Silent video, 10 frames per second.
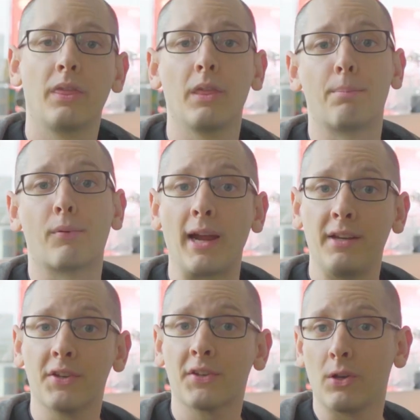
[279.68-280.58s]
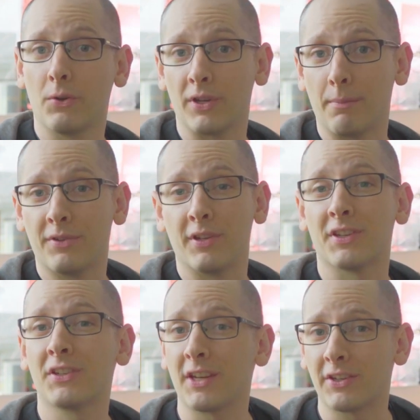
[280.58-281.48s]
The brightness goes up to
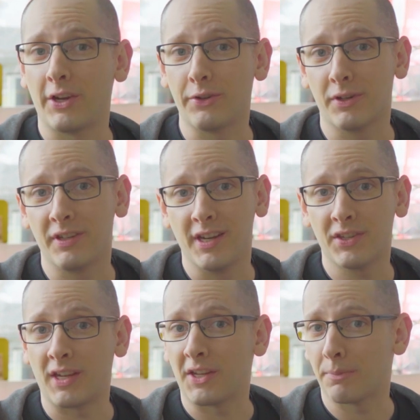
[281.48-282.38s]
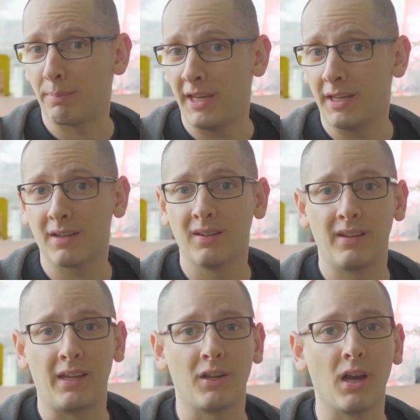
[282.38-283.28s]
600 nits at its peak
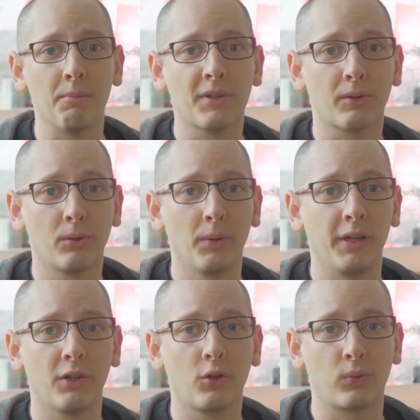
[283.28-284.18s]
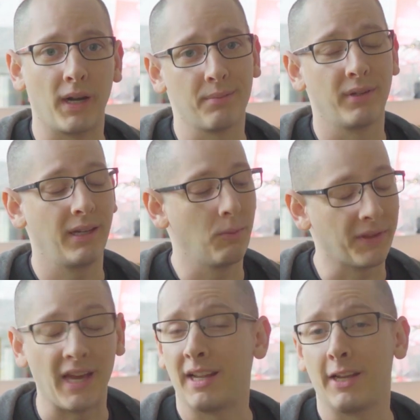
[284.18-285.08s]
and comes through incredibly with
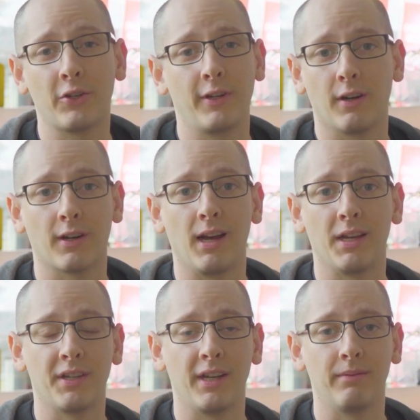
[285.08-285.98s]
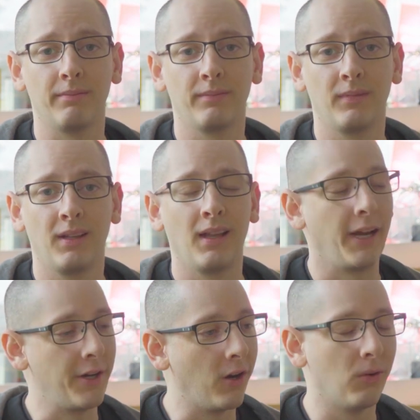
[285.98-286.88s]
that HDR content.
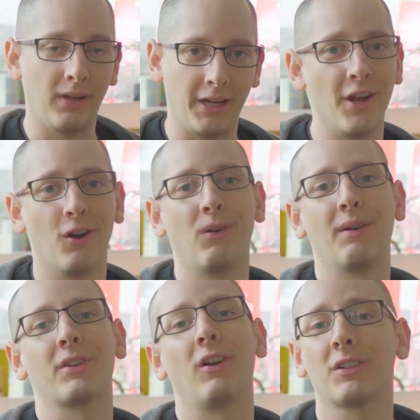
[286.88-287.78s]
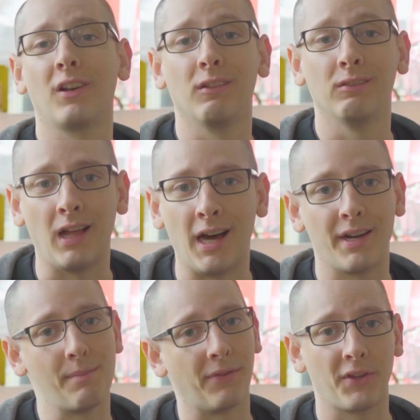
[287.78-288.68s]
I know, I've talked a lot
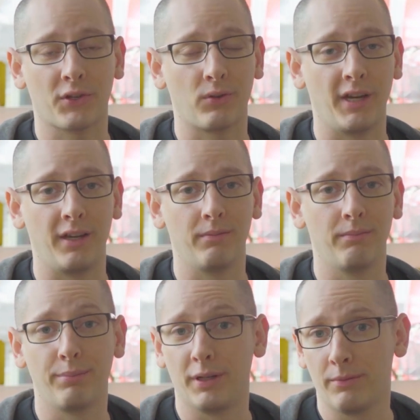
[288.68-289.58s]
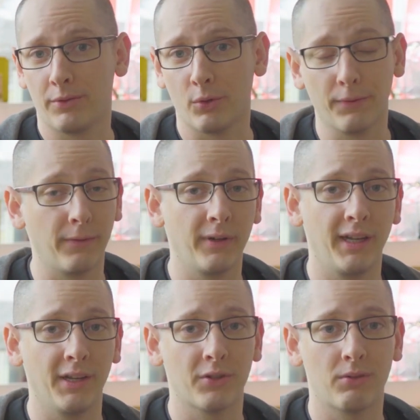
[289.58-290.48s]
about the screen, but
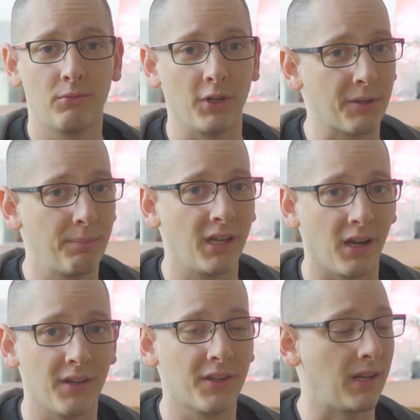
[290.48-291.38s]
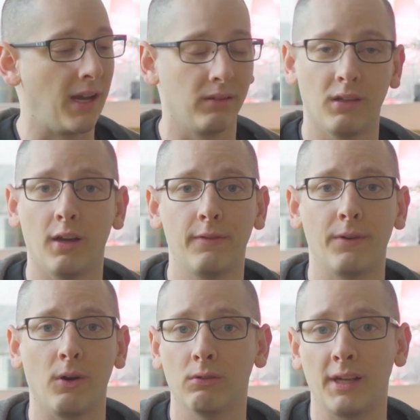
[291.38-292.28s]
truthfully, it's just because I love
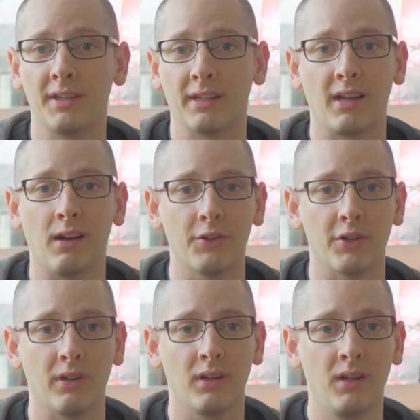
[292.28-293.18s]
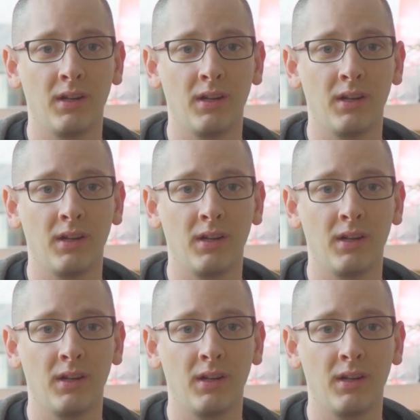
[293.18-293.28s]
OLED technology.